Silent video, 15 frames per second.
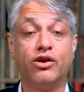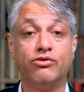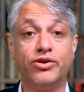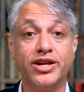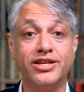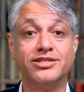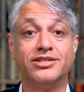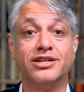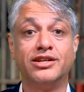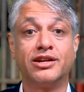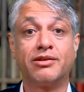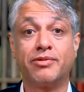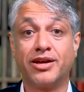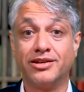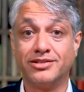a reason,
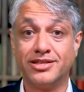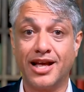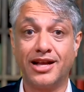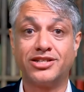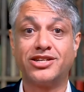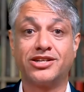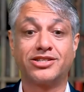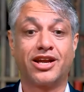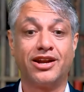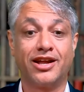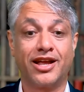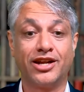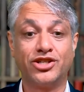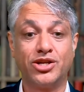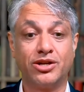because that's just going to
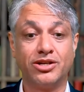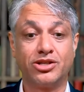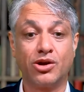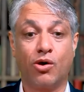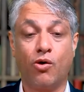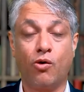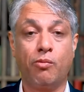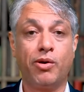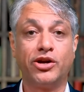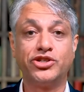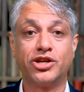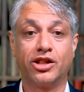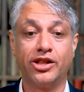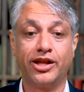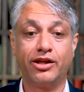get you into a whole
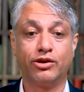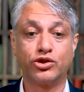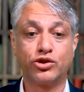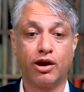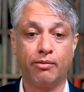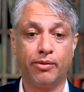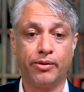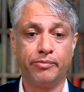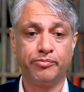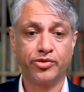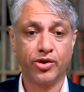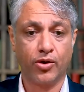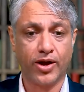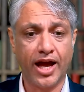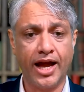bunch of legal trouble.
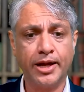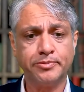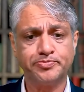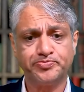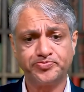Okay?